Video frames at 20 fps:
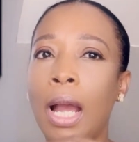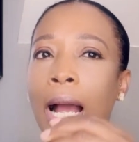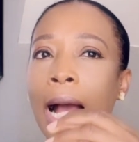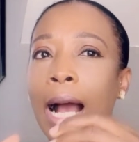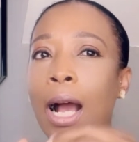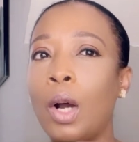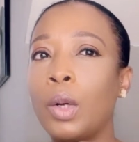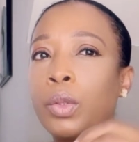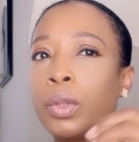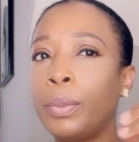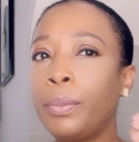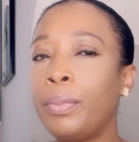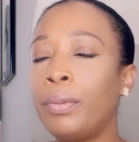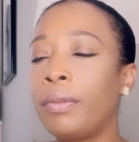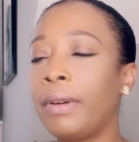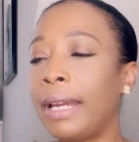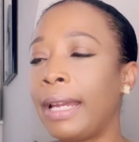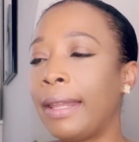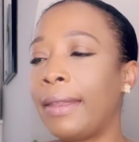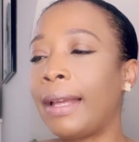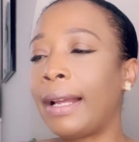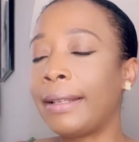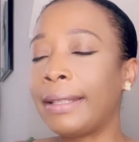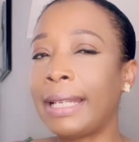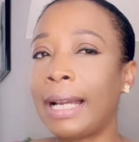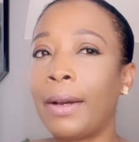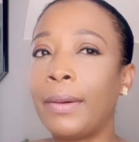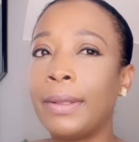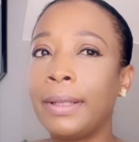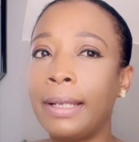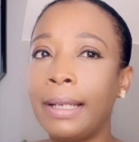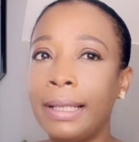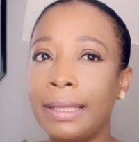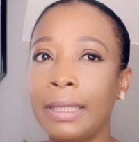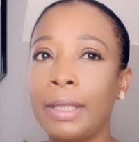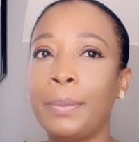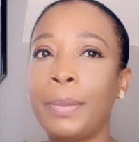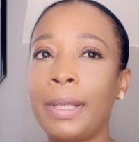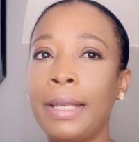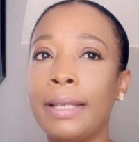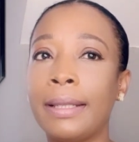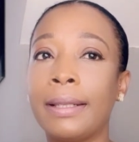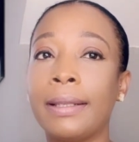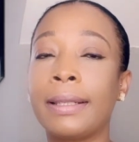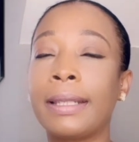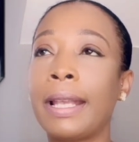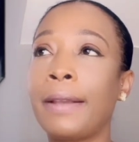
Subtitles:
how to break that down in little pieces.